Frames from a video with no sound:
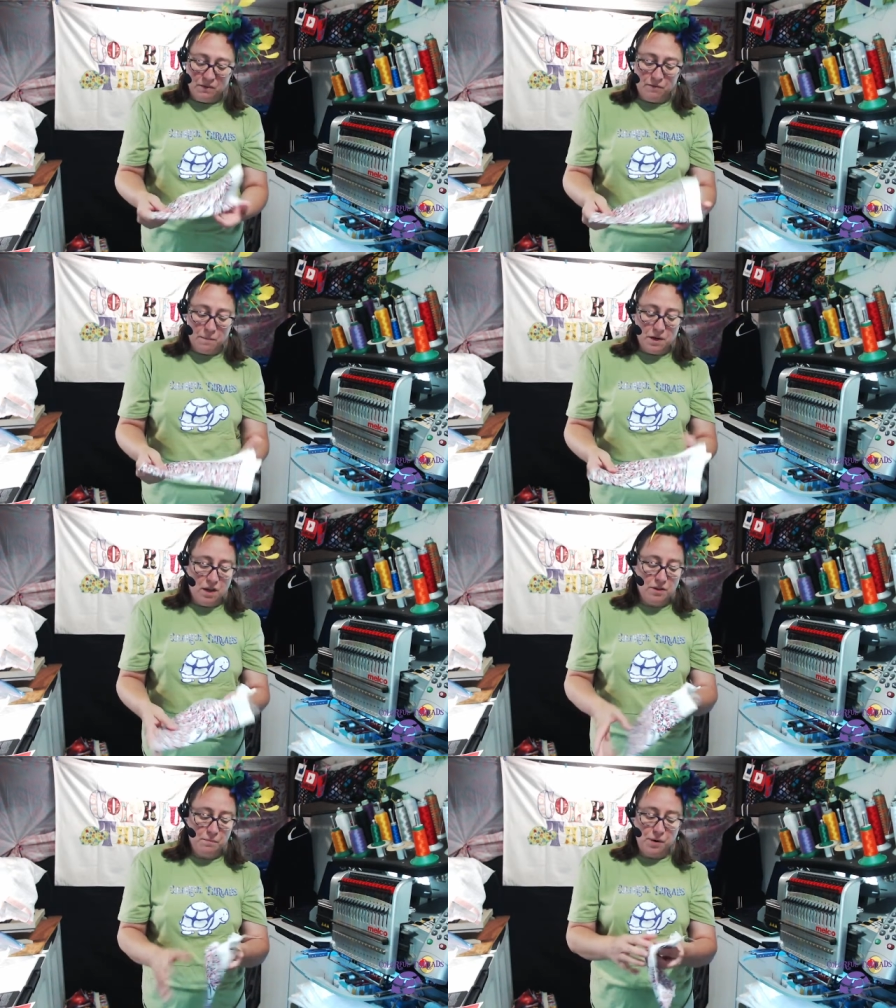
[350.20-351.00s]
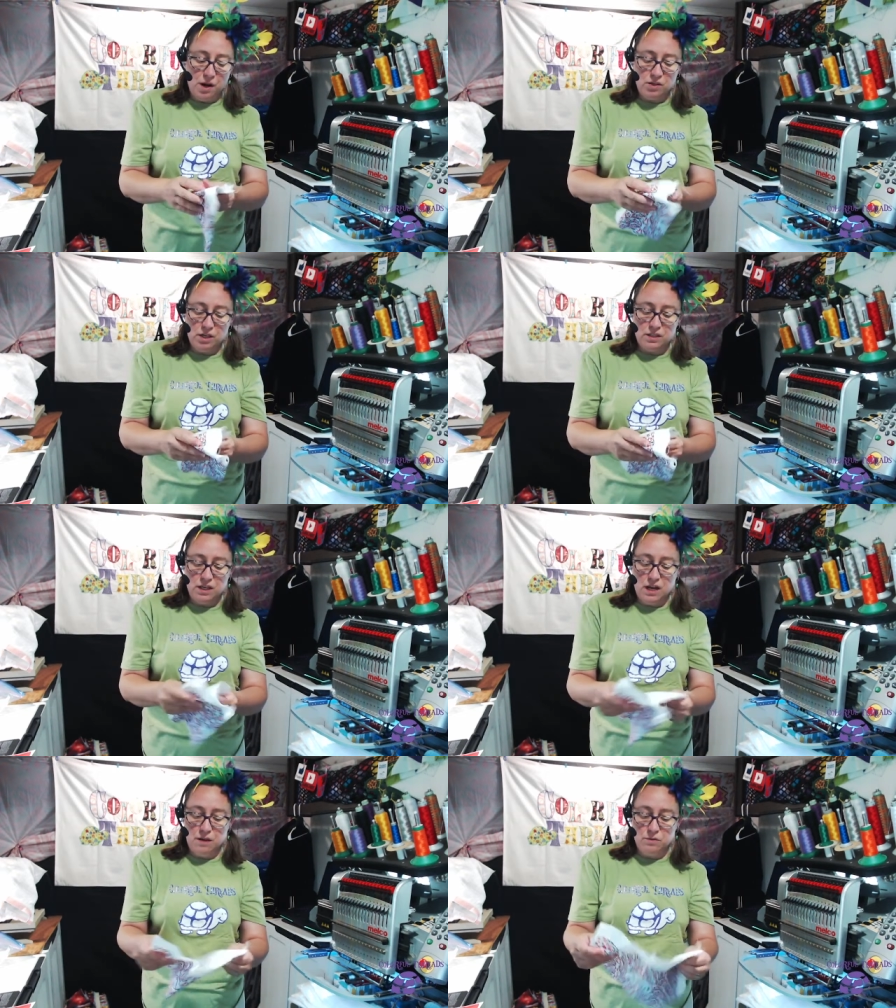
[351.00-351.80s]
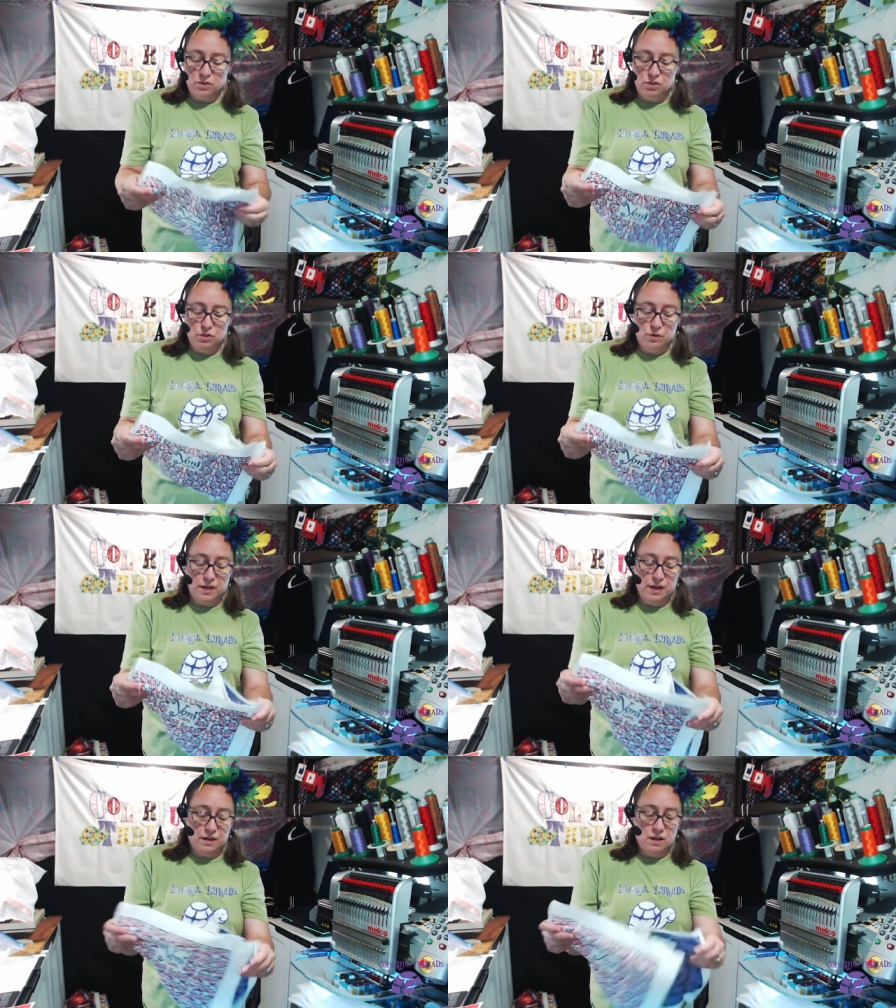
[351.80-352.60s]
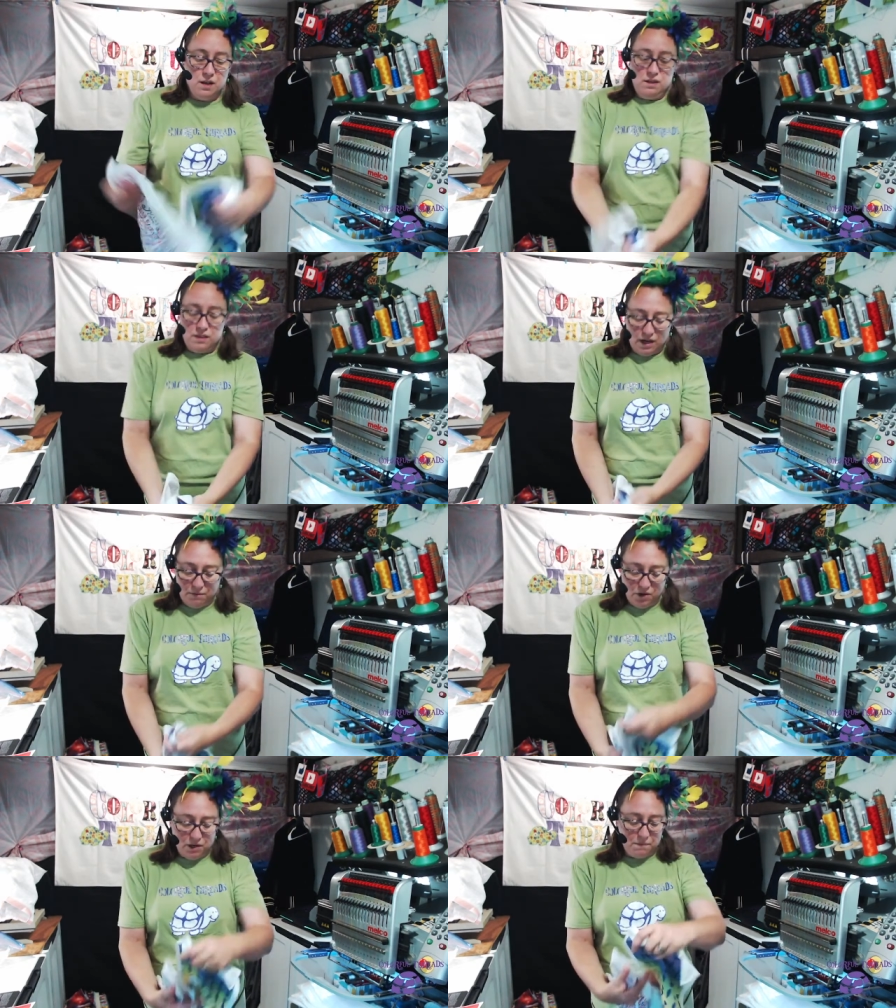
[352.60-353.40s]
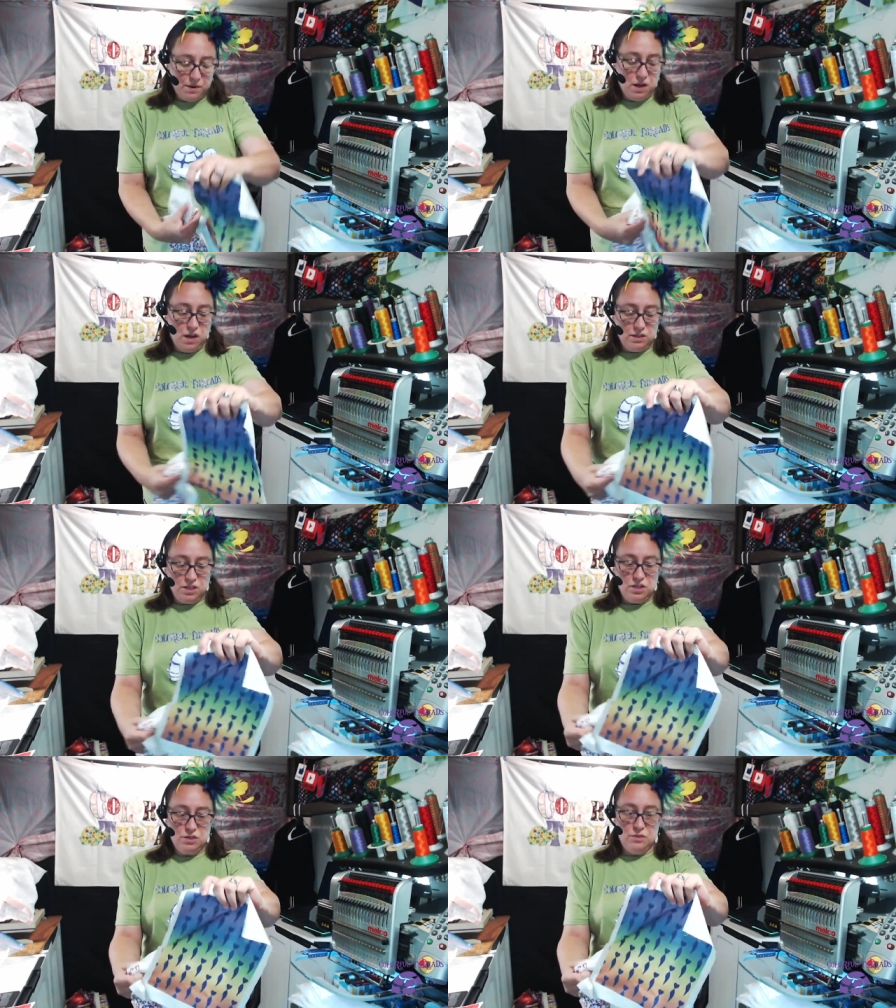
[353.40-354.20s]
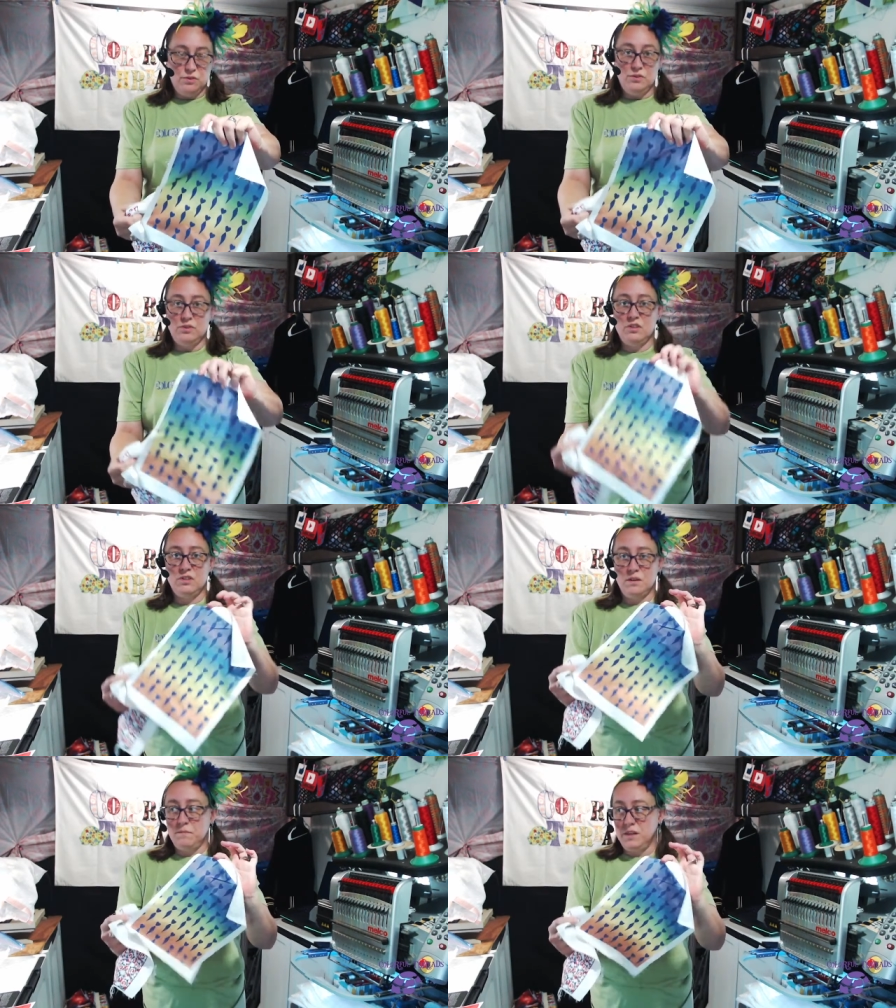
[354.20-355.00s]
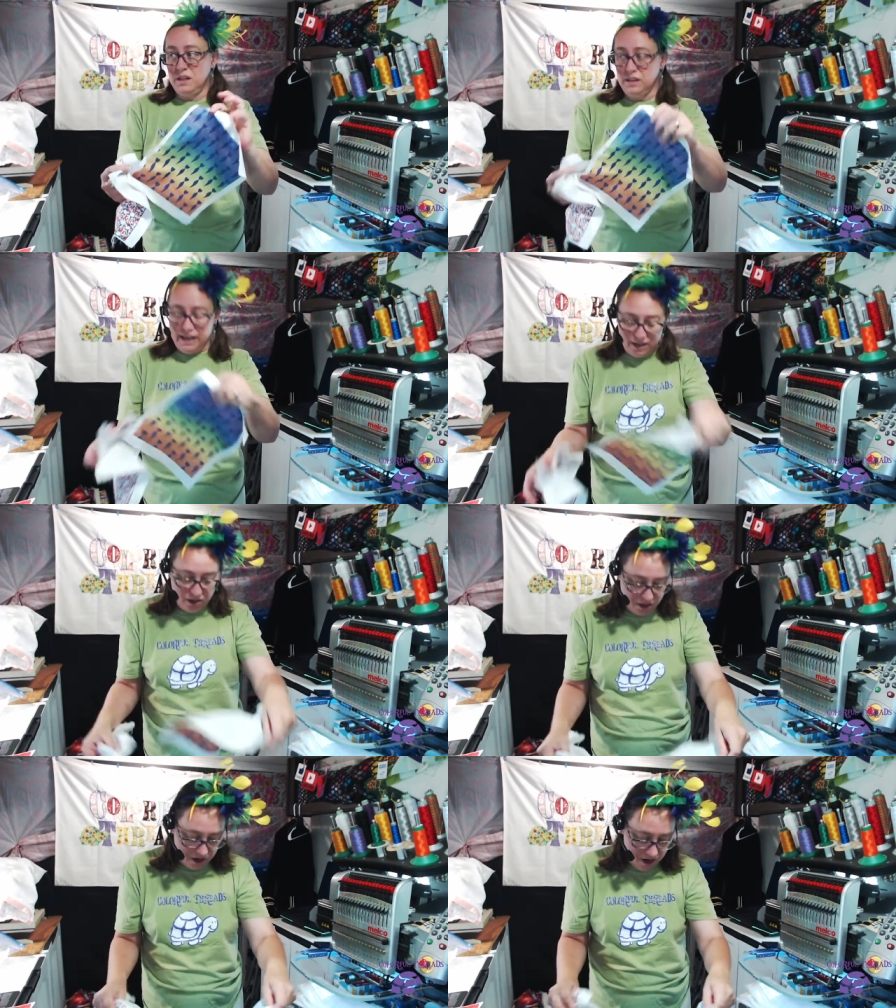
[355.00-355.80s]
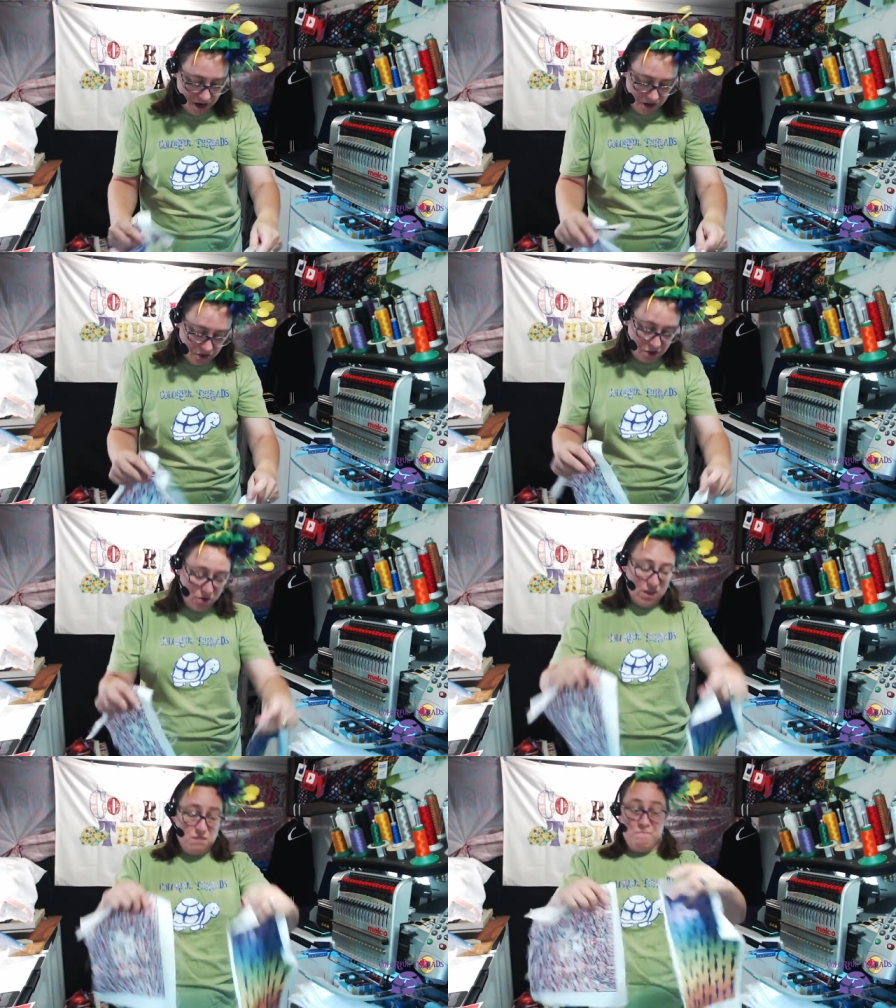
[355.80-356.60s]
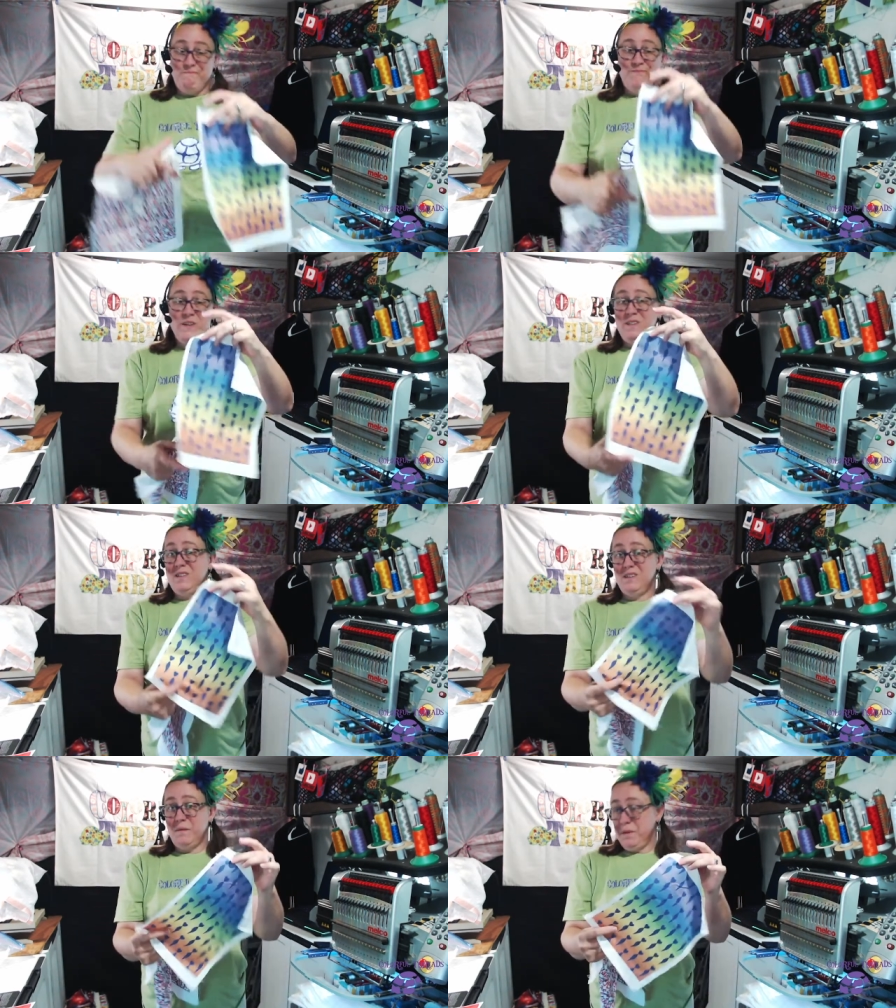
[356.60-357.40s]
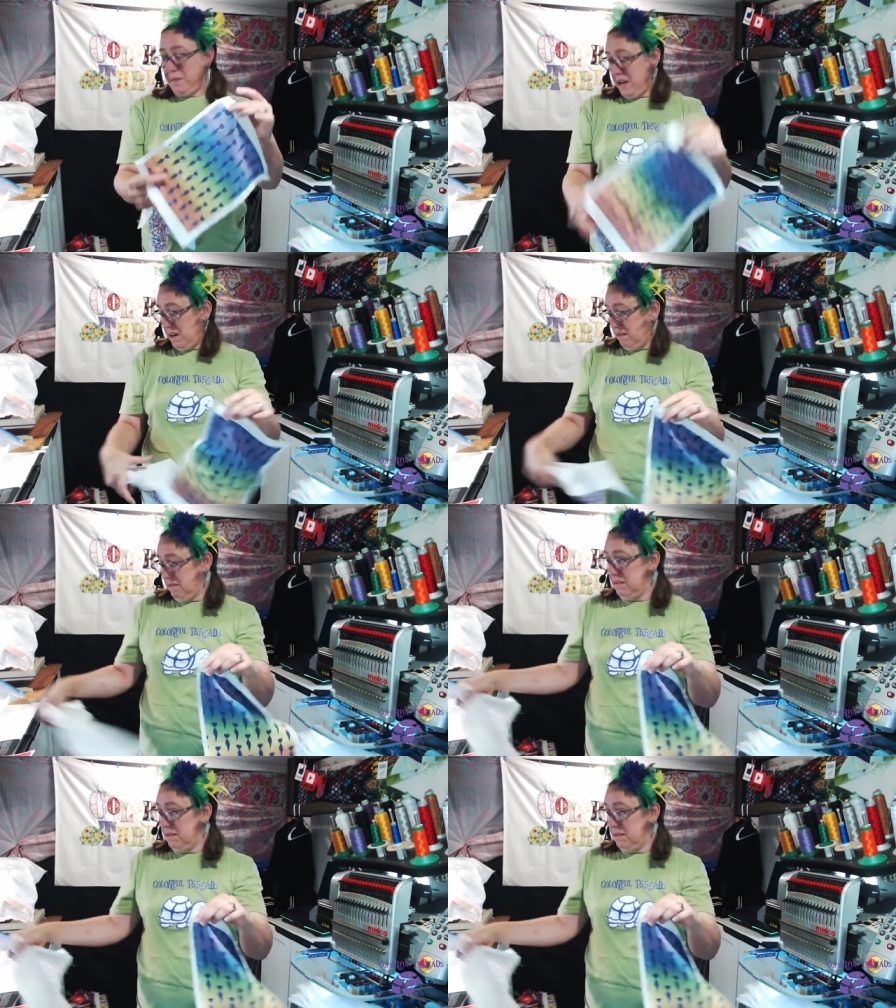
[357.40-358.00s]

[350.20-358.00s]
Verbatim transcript: from another project that I was doing that I'm going to bond and use to something later. So you can, this is sublimated.